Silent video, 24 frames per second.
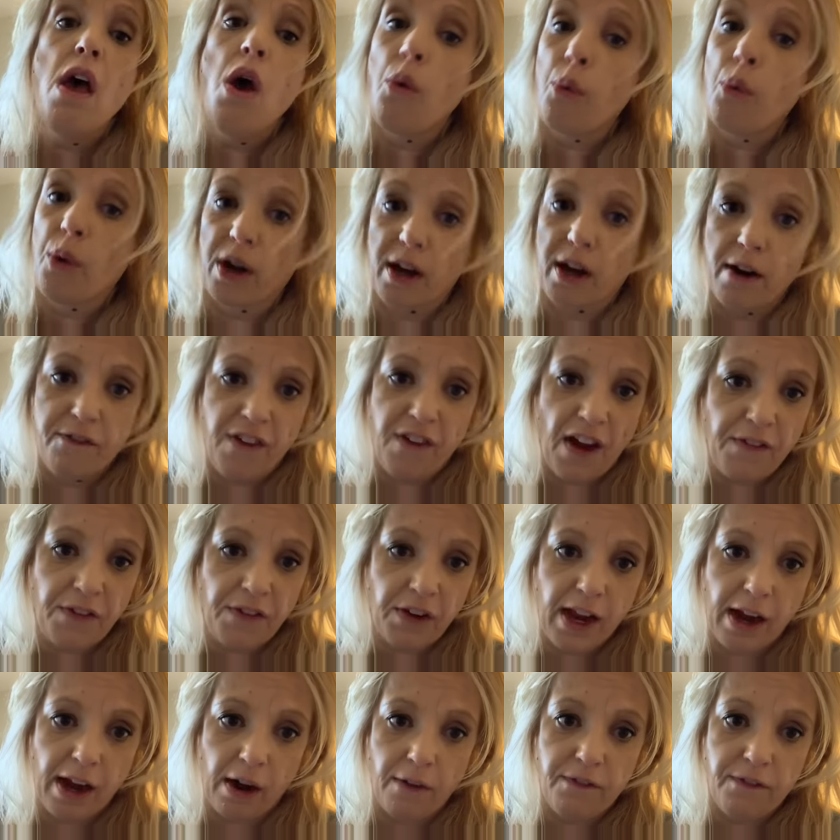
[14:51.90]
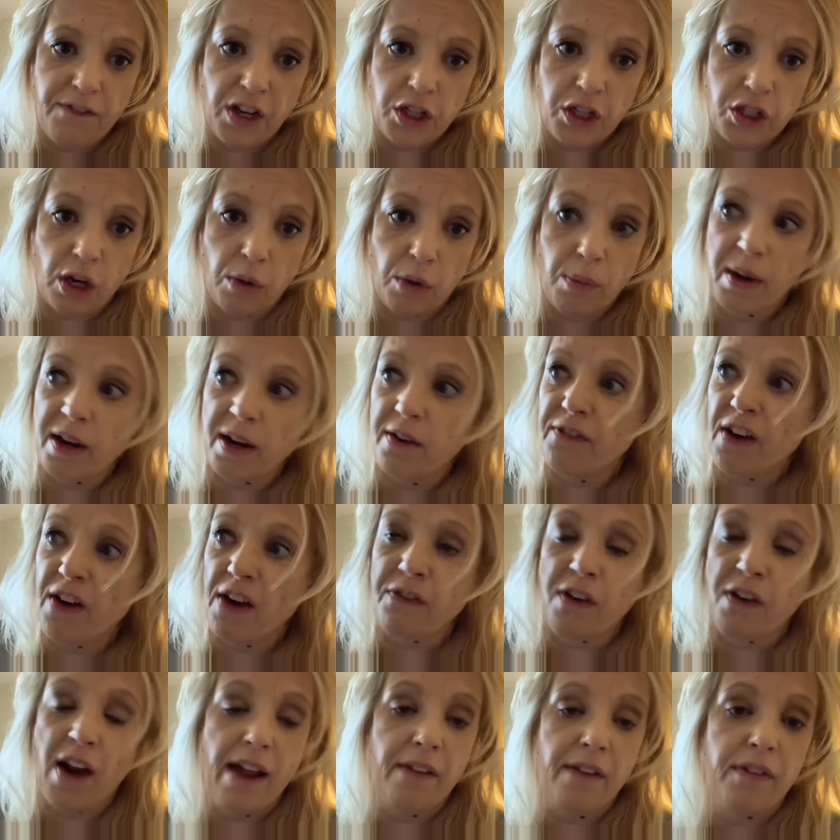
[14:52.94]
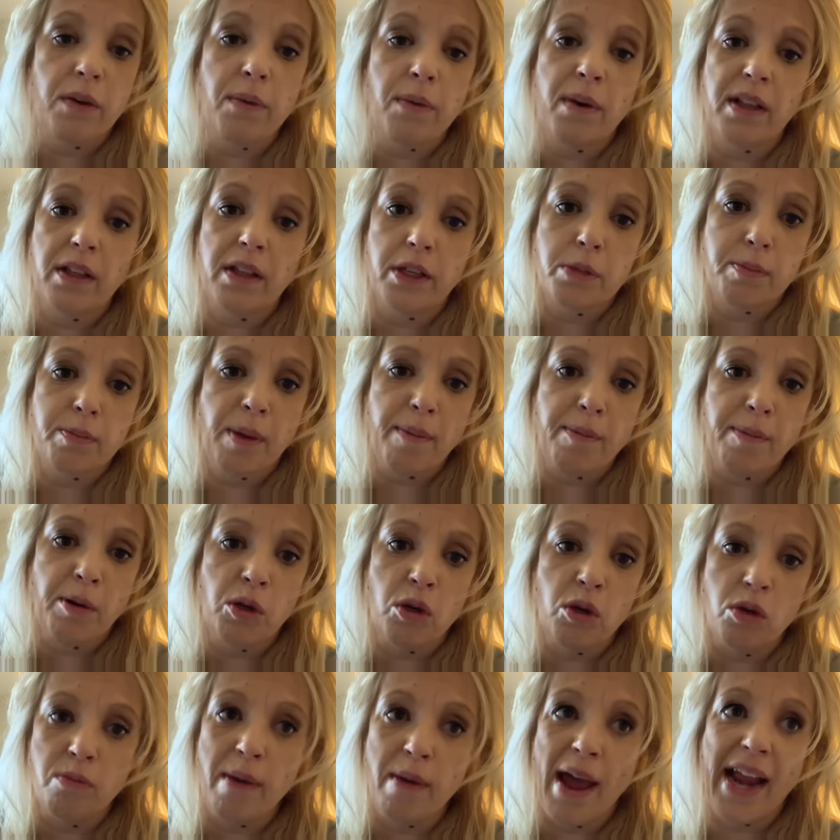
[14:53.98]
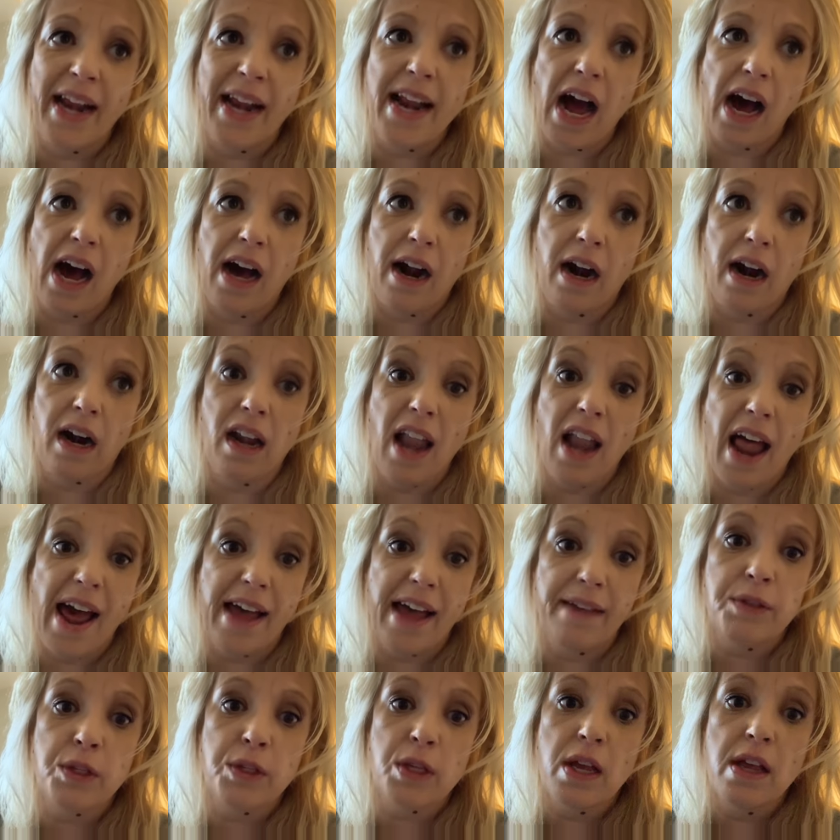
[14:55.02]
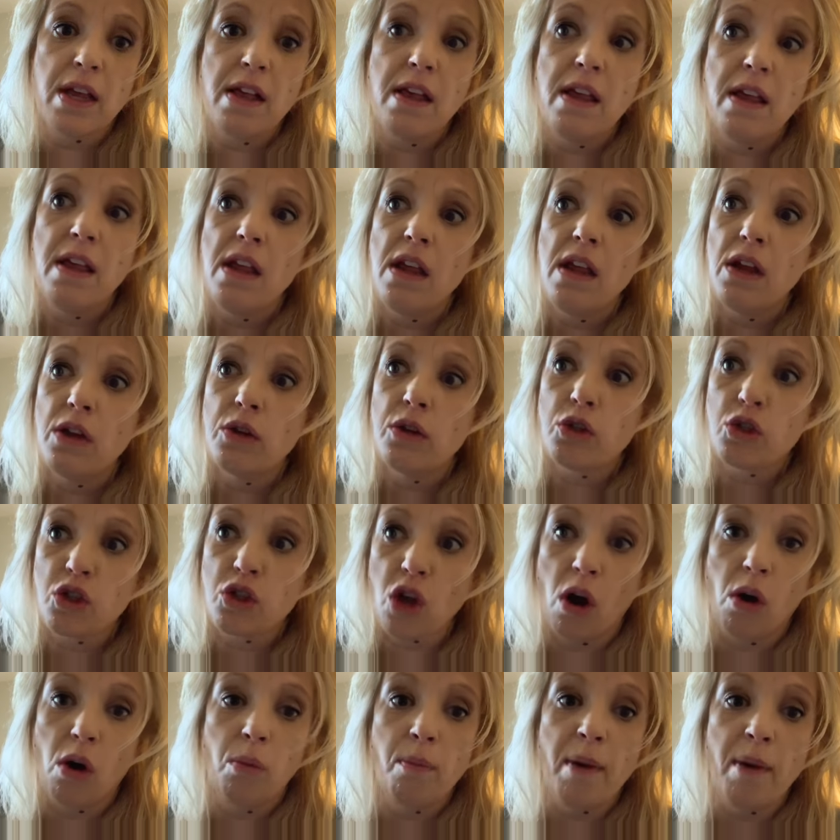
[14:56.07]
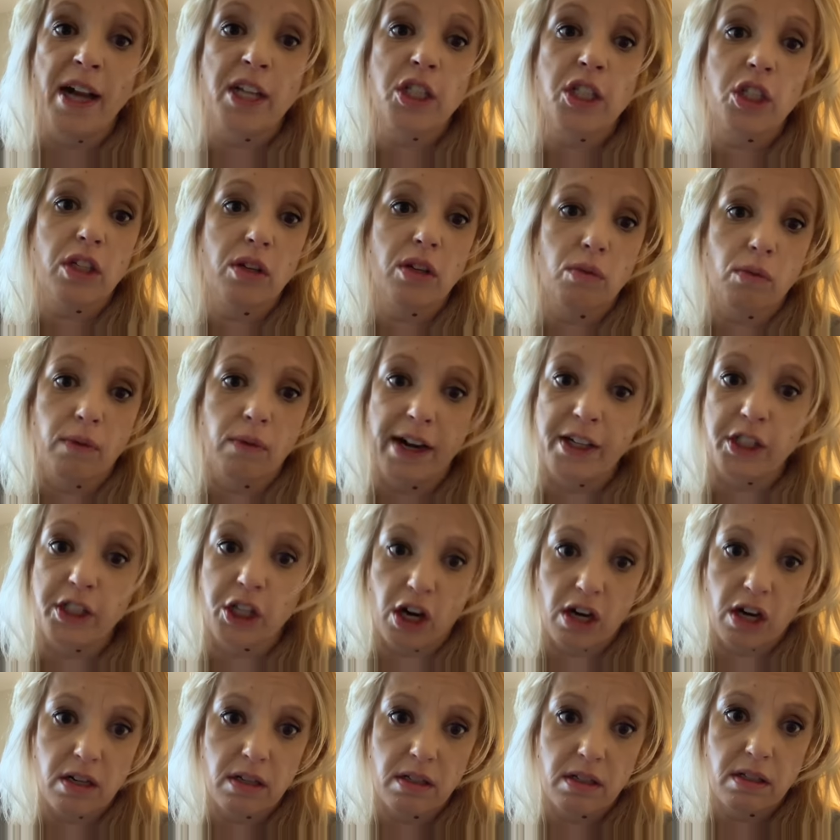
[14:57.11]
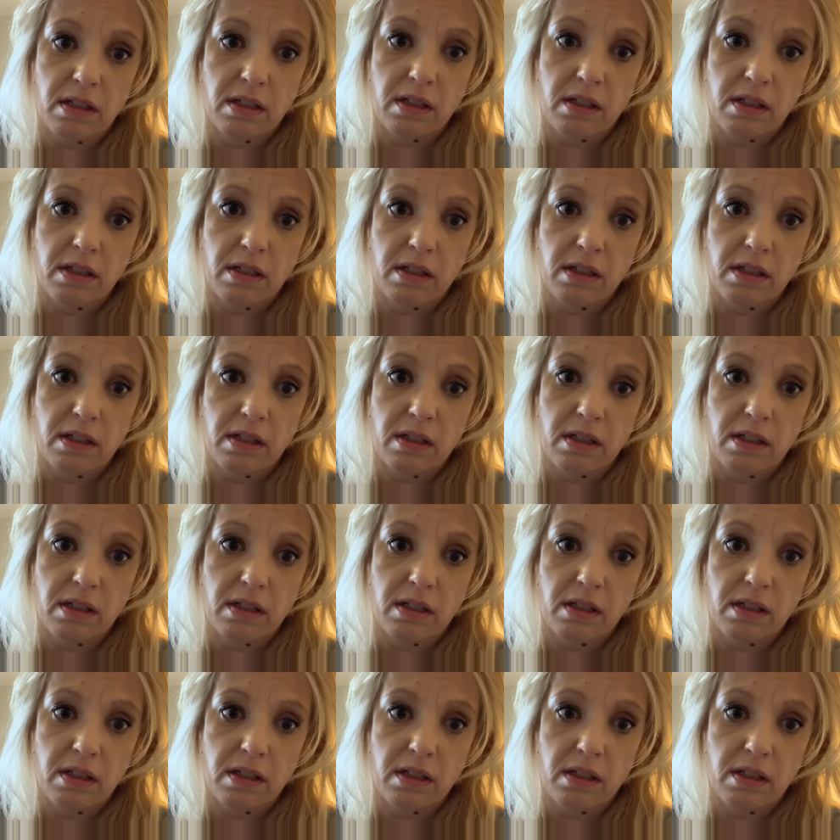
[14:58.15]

we're gonna fight for carrie fisher we're gonna fight for every one of those people who made our lives so much richer